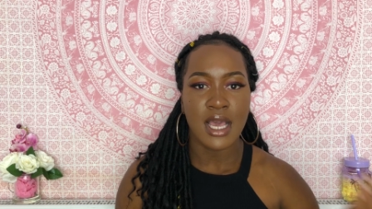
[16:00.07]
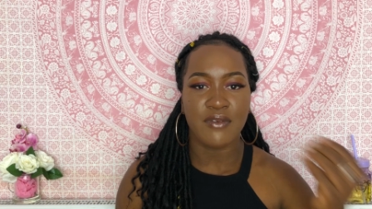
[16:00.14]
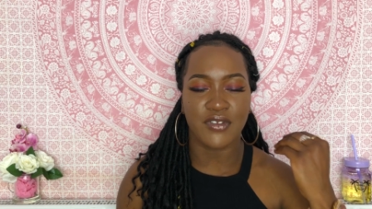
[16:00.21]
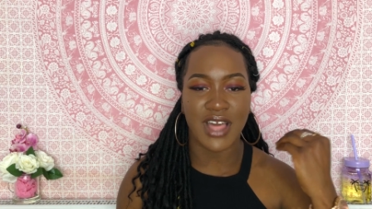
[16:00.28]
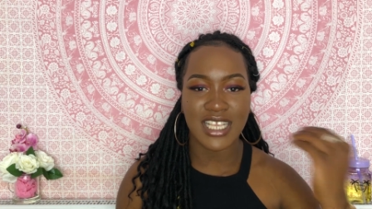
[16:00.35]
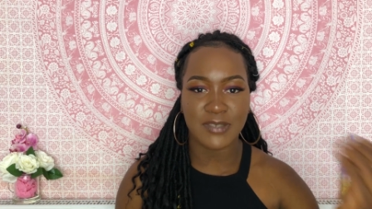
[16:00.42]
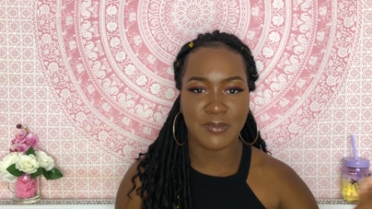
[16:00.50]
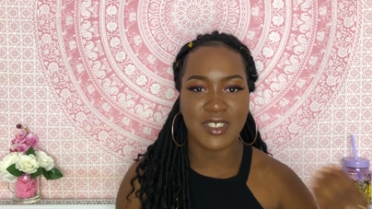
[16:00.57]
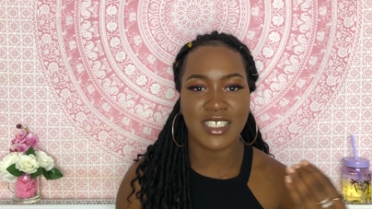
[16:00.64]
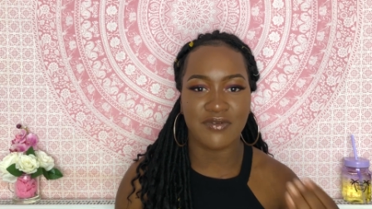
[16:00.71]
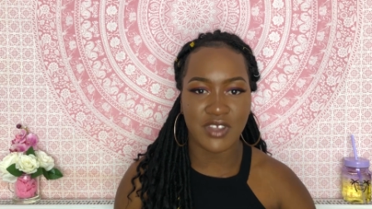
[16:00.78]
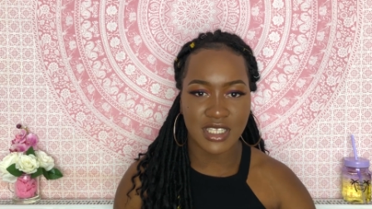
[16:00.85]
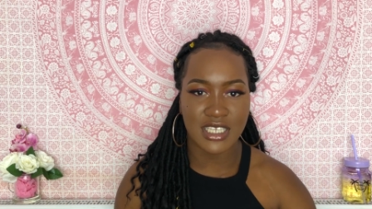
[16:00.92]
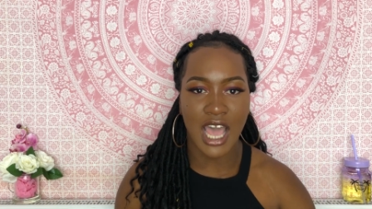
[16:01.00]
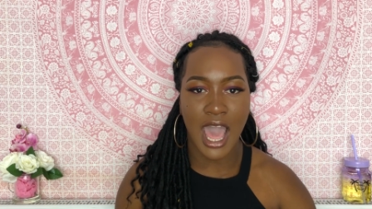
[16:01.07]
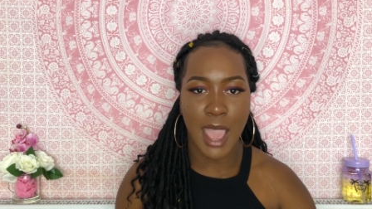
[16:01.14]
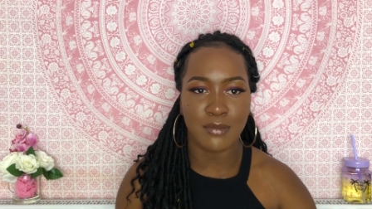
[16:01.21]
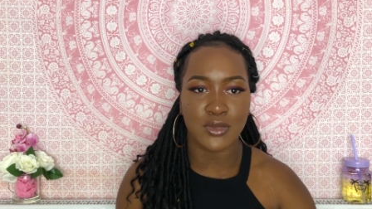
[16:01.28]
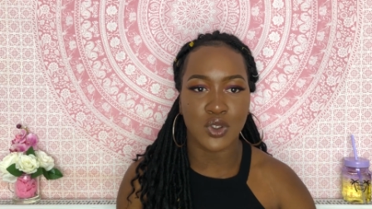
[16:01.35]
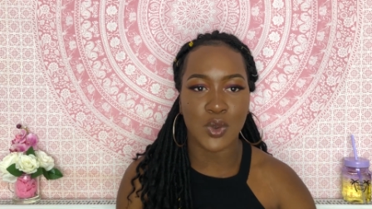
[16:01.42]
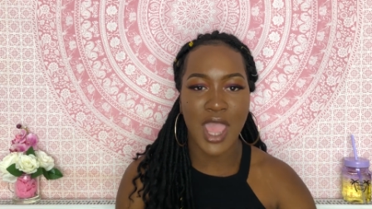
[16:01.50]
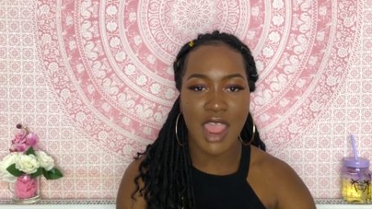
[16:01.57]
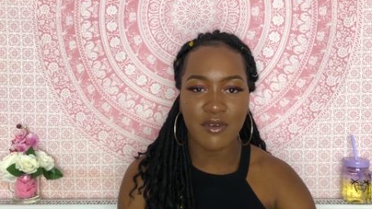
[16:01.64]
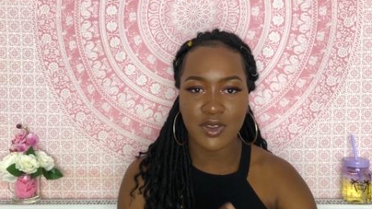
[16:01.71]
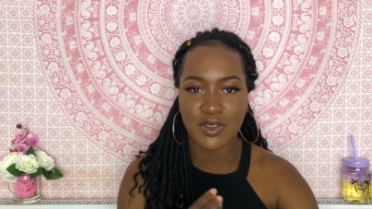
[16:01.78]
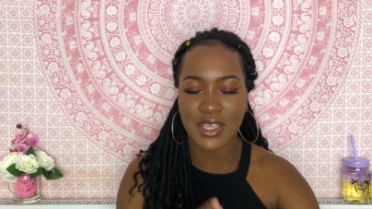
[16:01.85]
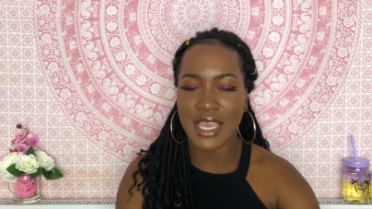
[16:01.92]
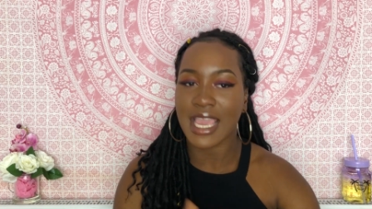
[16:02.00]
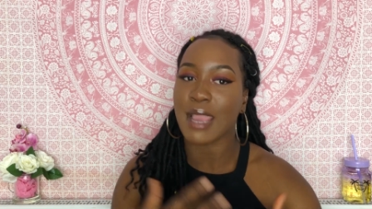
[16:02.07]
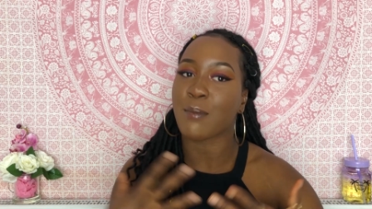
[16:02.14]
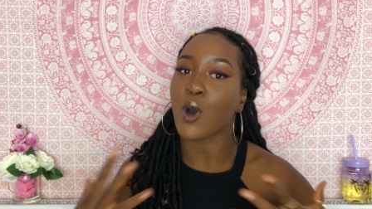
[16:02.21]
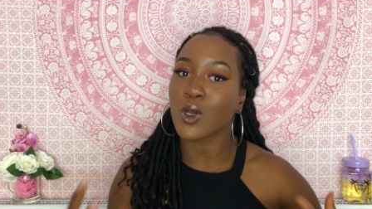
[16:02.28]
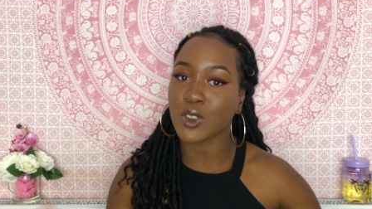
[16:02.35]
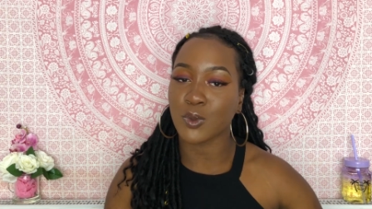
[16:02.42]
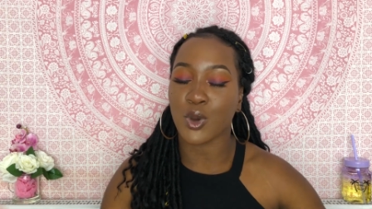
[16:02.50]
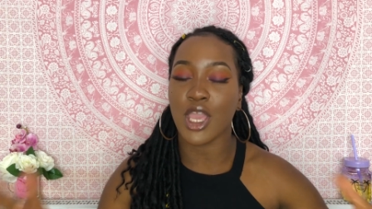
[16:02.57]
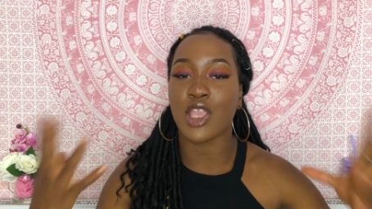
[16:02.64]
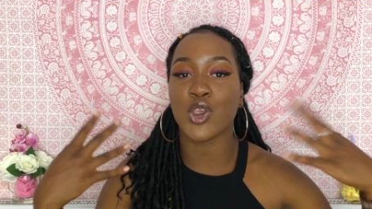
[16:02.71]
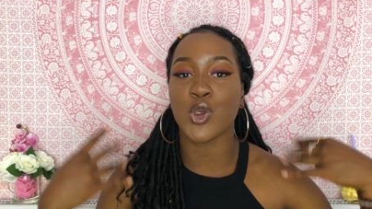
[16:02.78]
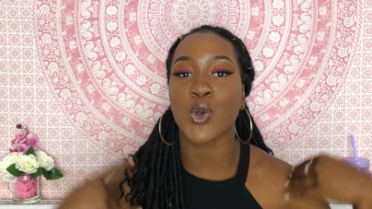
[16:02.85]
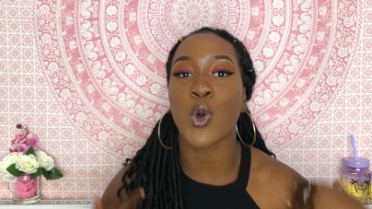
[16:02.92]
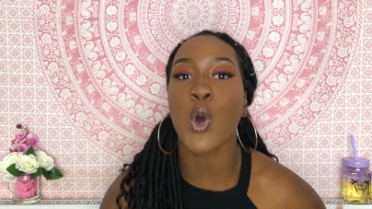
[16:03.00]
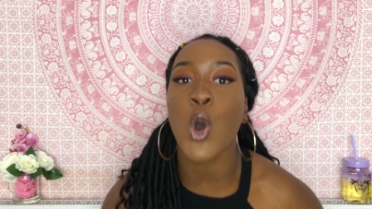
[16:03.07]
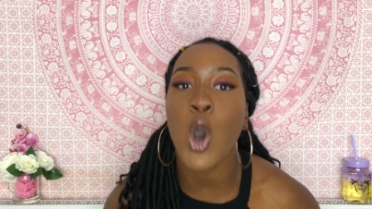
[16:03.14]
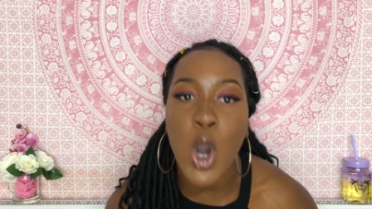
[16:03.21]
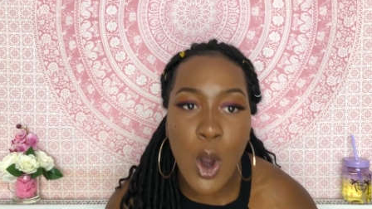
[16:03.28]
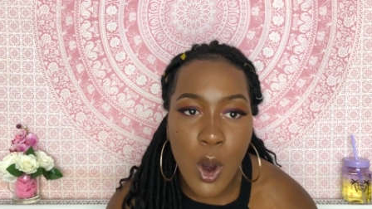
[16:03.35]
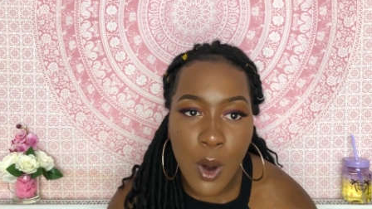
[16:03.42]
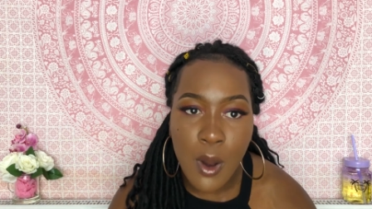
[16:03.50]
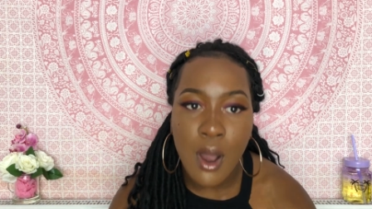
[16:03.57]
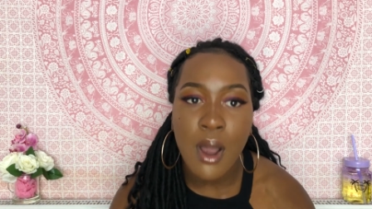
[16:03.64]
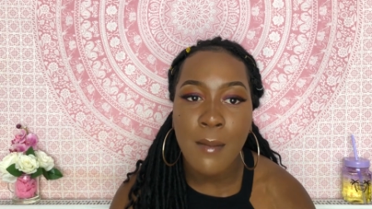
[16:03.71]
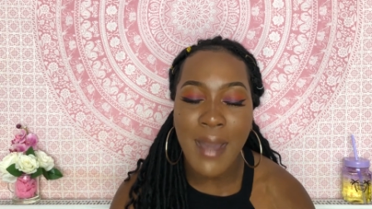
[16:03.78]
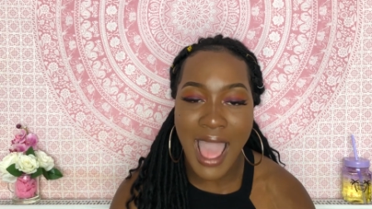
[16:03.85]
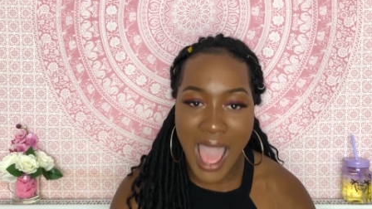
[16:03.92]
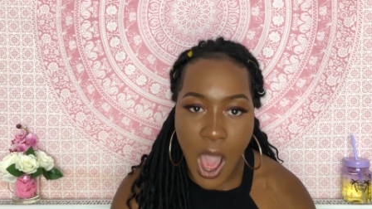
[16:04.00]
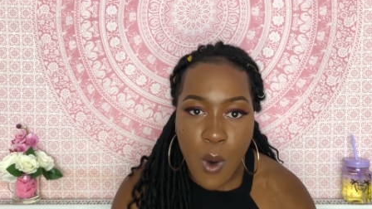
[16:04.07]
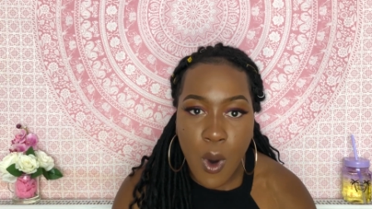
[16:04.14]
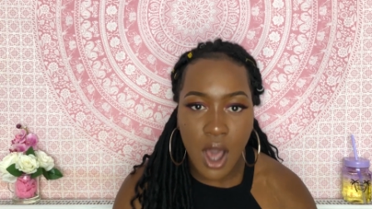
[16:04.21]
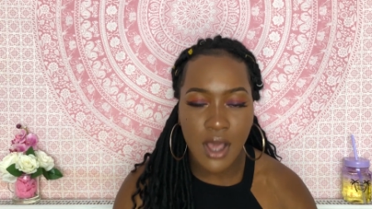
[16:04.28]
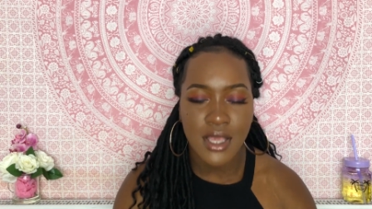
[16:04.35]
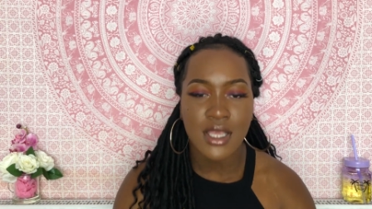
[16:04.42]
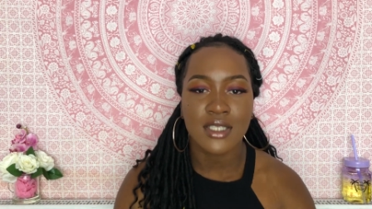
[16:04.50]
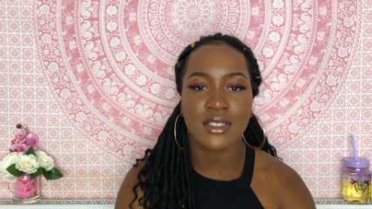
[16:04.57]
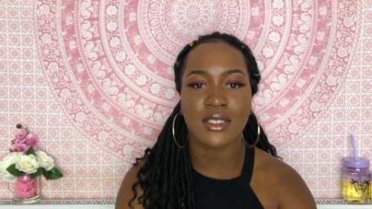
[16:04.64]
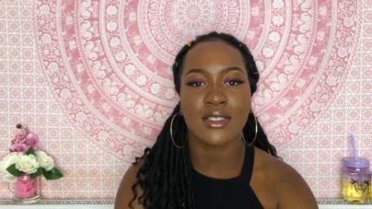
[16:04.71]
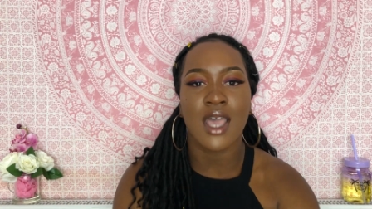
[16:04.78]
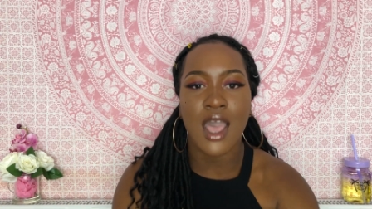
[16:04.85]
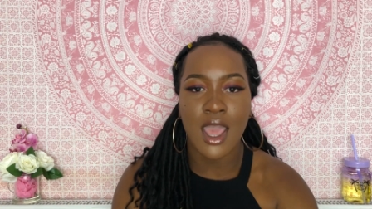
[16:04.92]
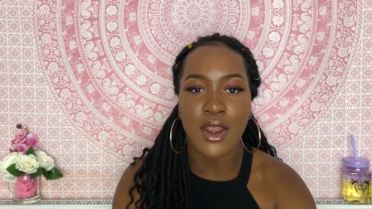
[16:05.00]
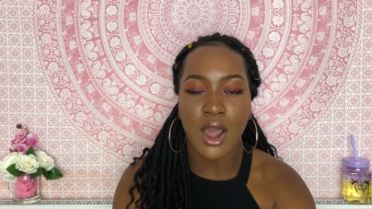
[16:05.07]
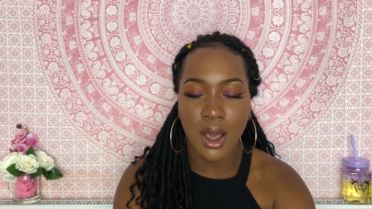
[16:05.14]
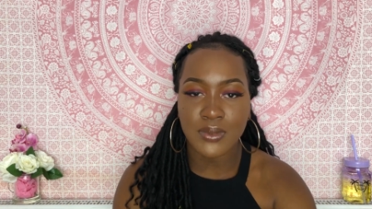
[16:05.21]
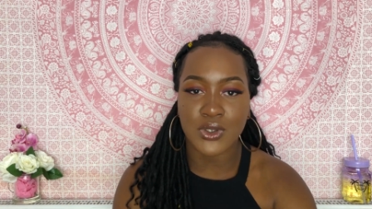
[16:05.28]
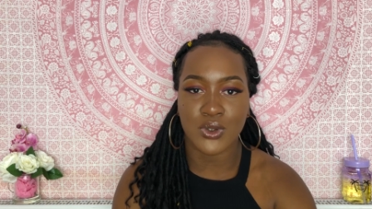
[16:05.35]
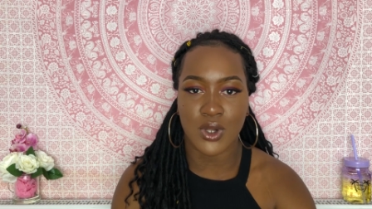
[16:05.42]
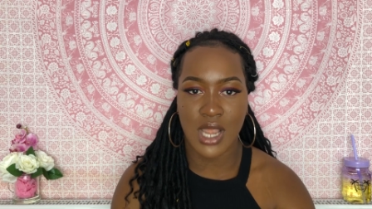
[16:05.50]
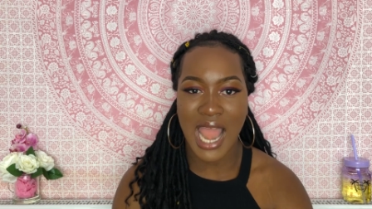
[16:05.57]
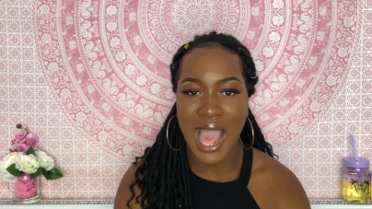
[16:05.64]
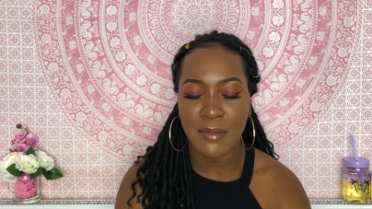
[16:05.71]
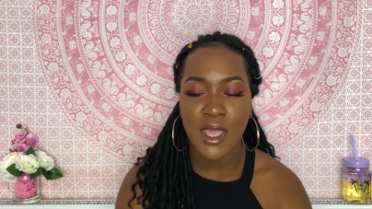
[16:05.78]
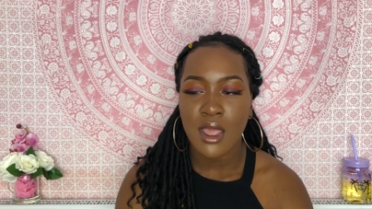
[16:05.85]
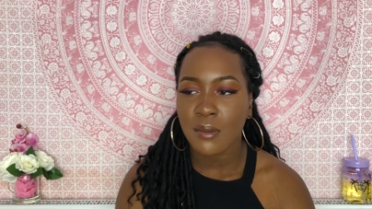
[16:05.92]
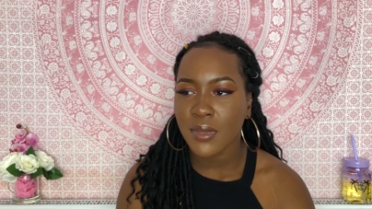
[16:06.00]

for that specific time, do everything possible in your power to turn up to your lab,